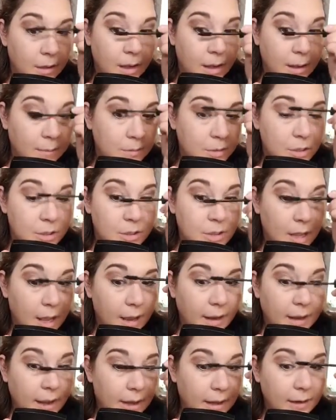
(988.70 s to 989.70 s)
I
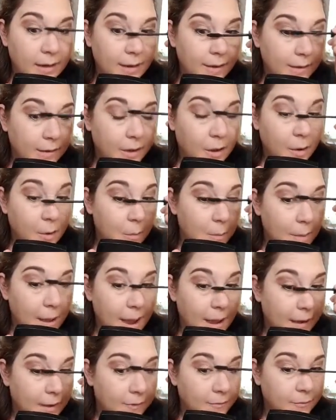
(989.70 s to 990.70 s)
kind of go
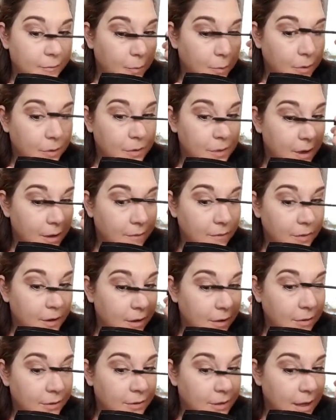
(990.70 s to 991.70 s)
back and forth every
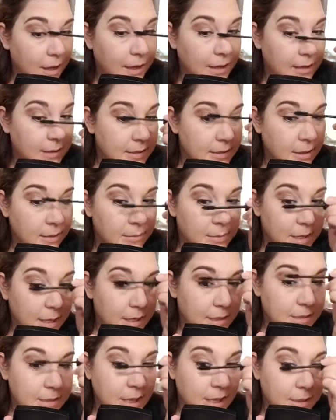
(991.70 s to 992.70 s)
other day. Some
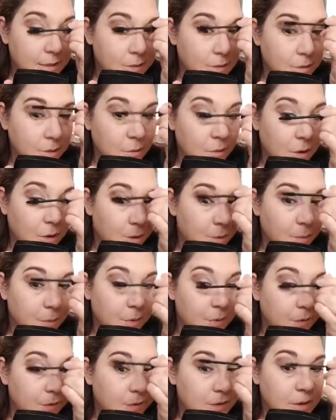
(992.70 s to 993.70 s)
days I do the
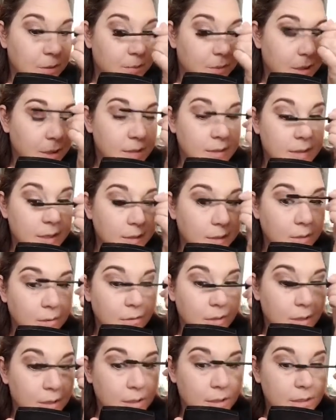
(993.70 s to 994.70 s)
waterproof, some days I do
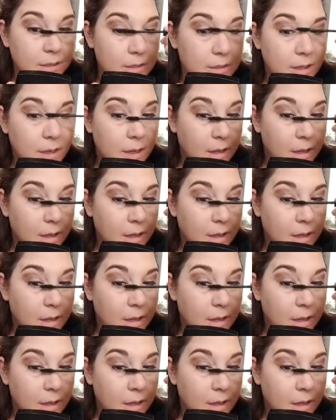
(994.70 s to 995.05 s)
this.